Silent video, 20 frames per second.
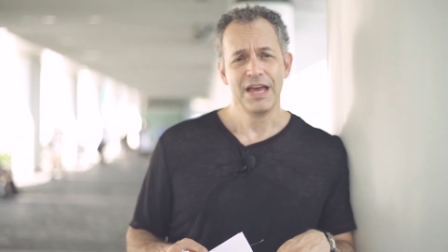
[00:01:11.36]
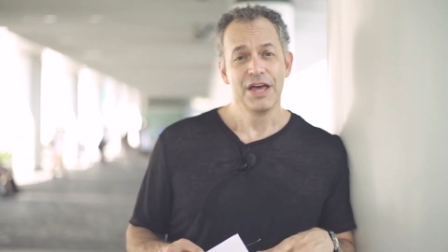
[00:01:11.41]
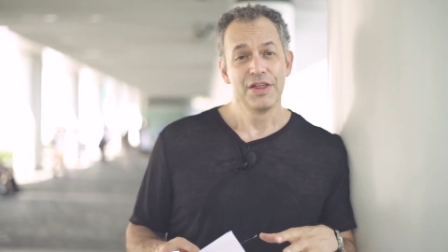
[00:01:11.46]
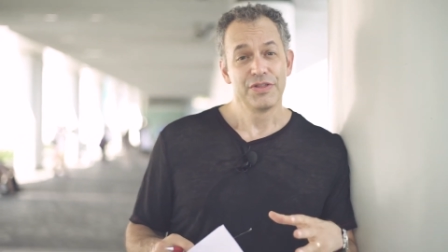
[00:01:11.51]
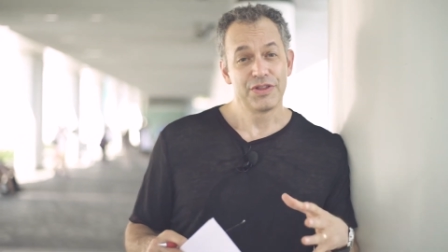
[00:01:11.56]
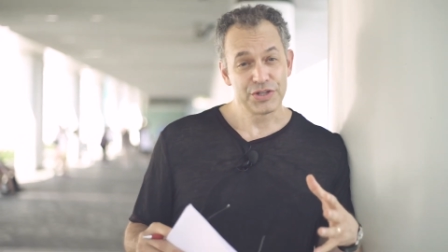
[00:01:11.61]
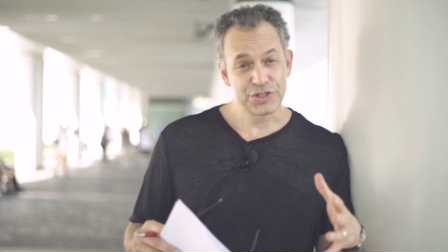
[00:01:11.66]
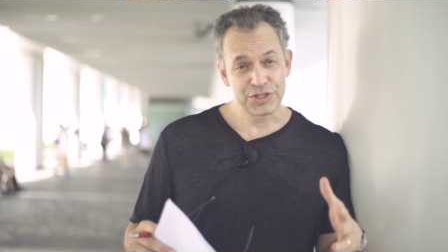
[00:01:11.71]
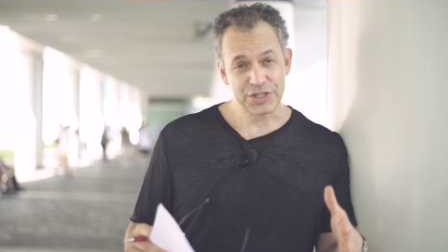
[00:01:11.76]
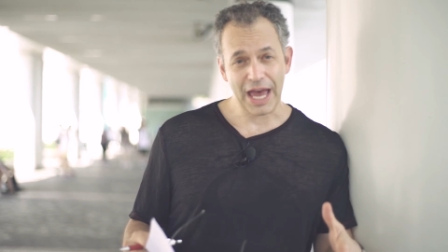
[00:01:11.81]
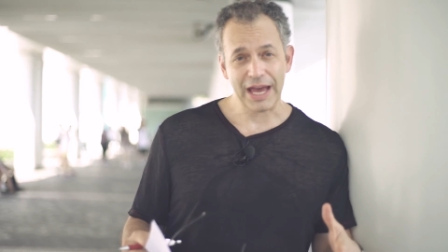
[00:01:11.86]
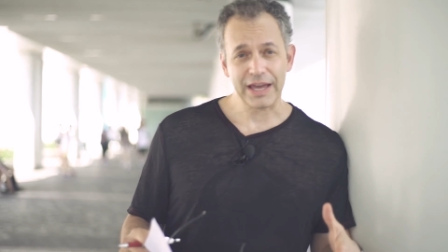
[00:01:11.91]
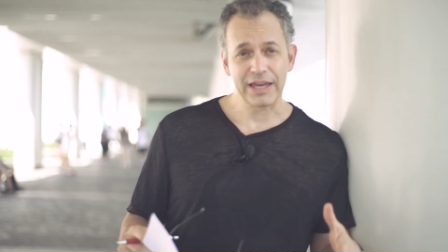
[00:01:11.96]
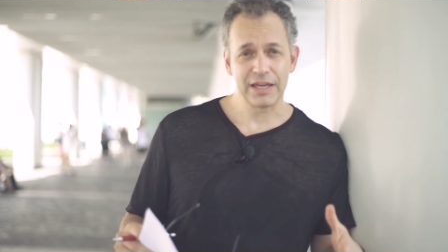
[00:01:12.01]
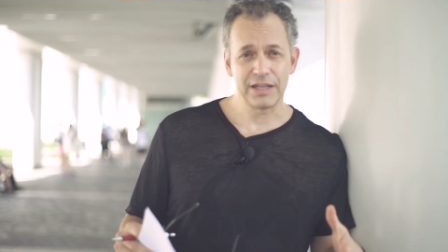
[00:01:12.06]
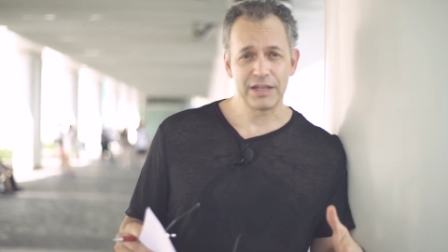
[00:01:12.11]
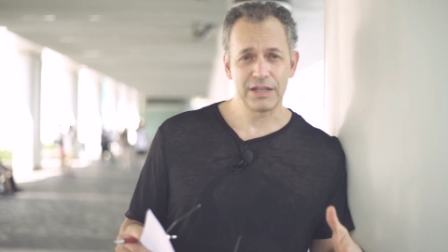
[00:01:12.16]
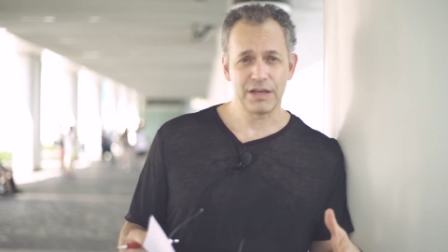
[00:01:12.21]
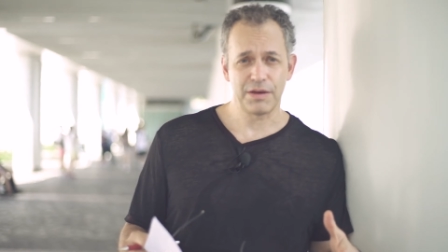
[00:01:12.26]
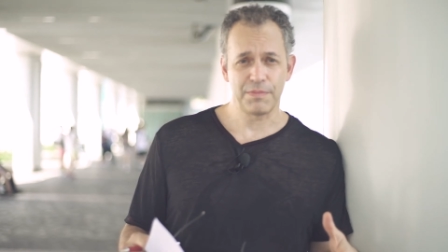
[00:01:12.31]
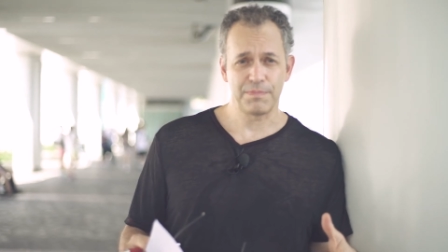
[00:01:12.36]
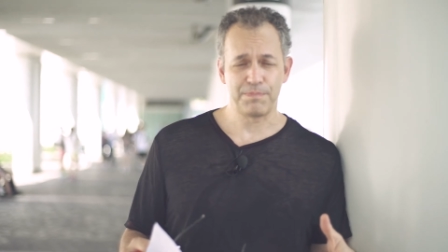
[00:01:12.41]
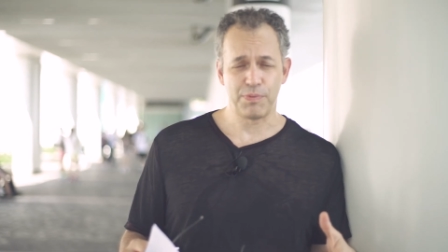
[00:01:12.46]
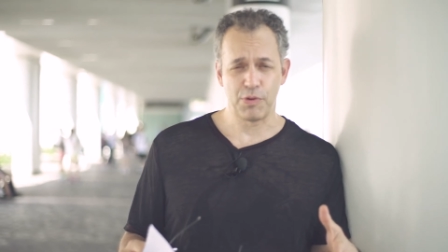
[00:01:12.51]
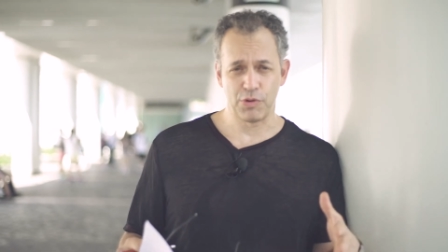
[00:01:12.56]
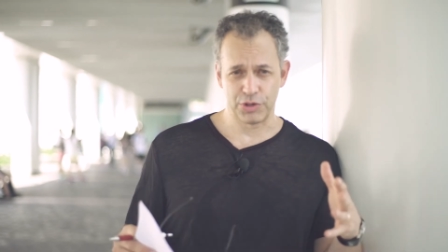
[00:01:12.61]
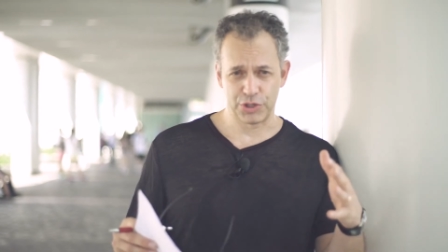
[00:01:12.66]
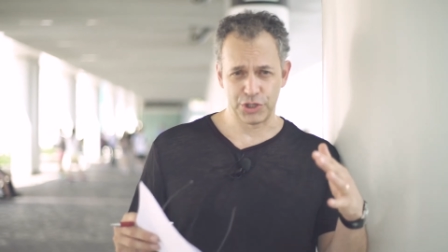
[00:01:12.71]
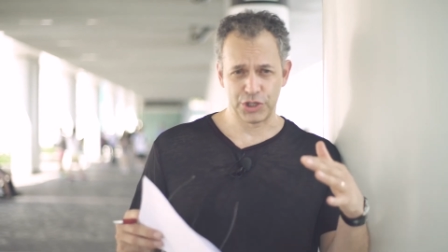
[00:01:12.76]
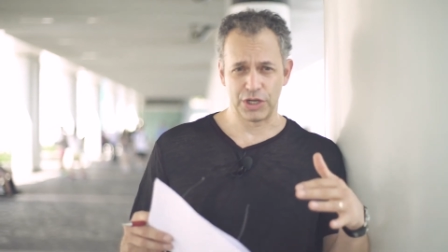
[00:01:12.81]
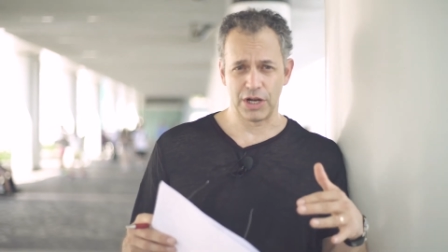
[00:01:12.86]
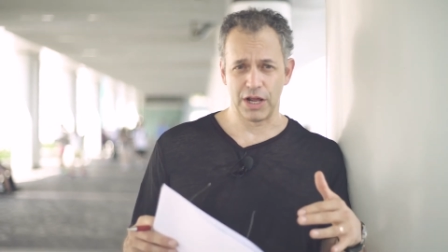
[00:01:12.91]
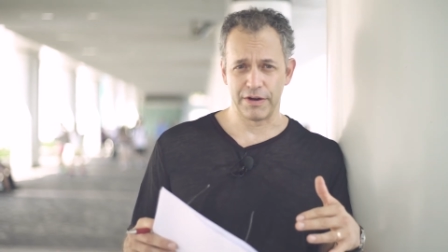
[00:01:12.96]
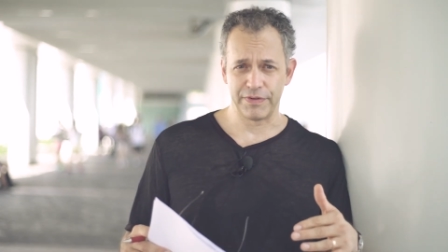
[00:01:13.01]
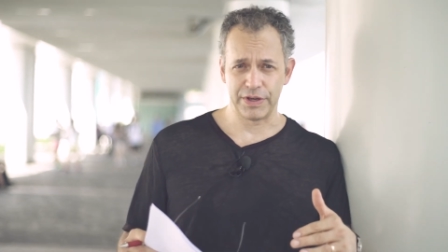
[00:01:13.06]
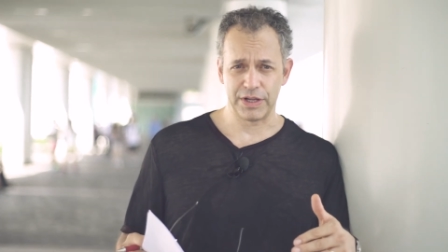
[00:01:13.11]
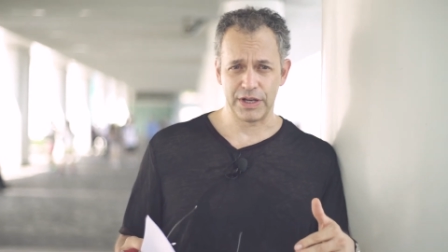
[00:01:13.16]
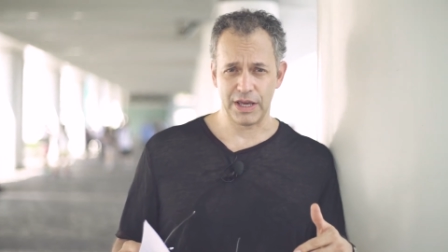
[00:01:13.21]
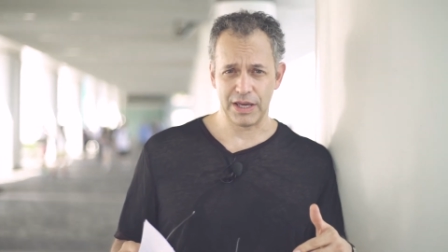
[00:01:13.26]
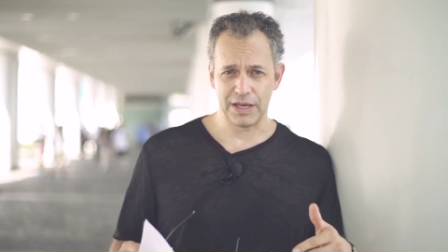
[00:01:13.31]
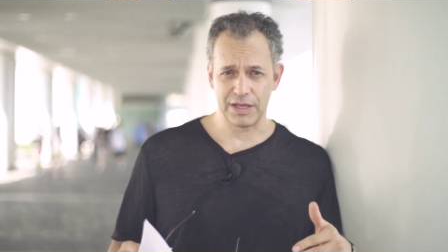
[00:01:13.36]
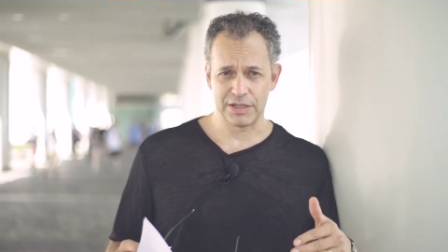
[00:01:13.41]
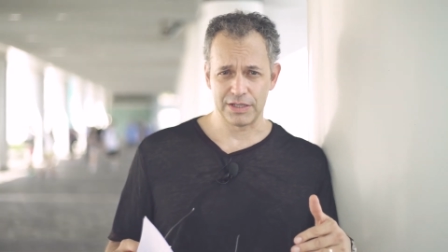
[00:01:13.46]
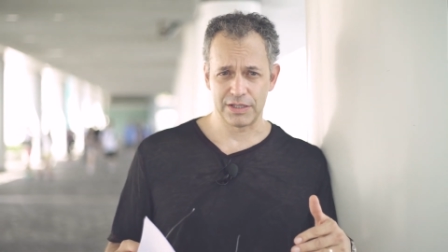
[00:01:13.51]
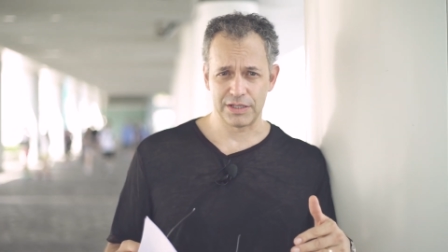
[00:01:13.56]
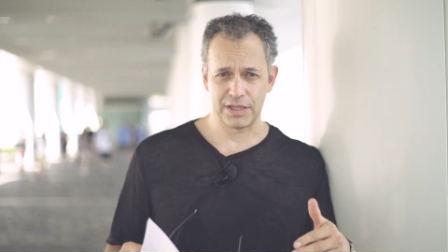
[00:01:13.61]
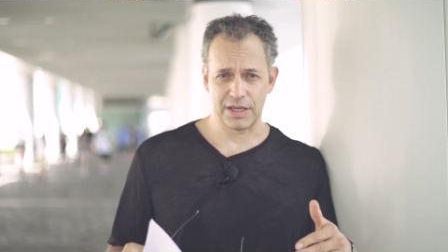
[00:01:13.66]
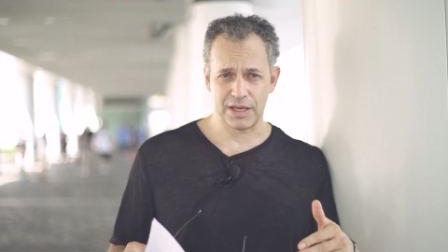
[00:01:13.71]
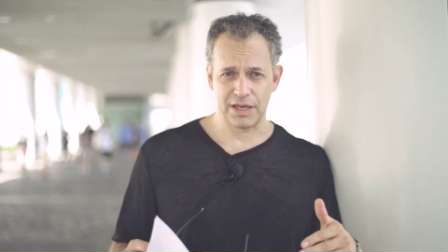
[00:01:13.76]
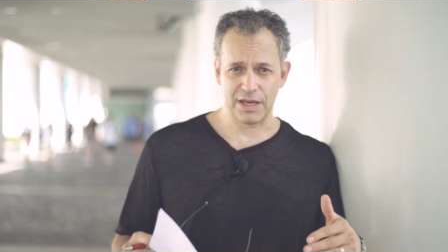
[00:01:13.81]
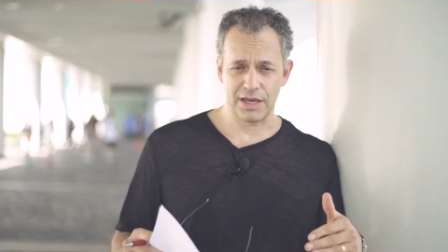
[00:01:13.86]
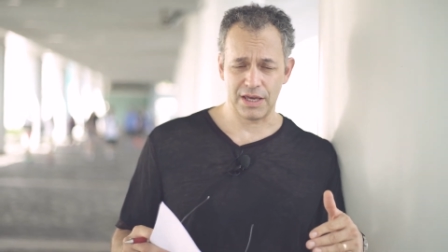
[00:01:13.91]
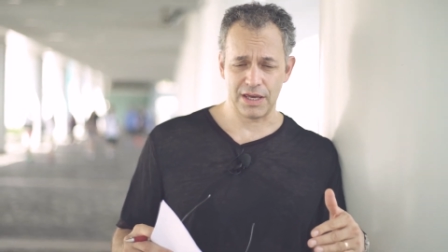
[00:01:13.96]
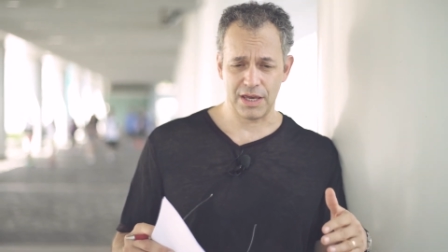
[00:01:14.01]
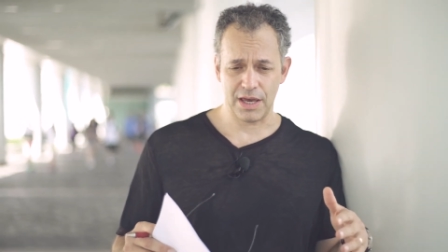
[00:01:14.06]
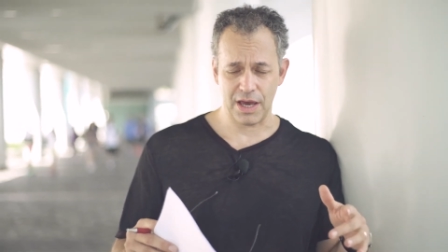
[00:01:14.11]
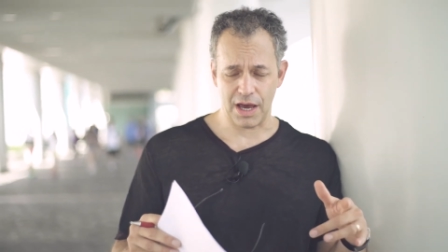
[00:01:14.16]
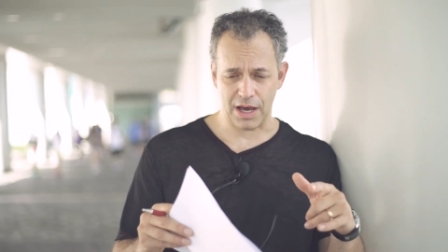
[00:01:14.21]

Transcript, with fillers: The second portion of it is the,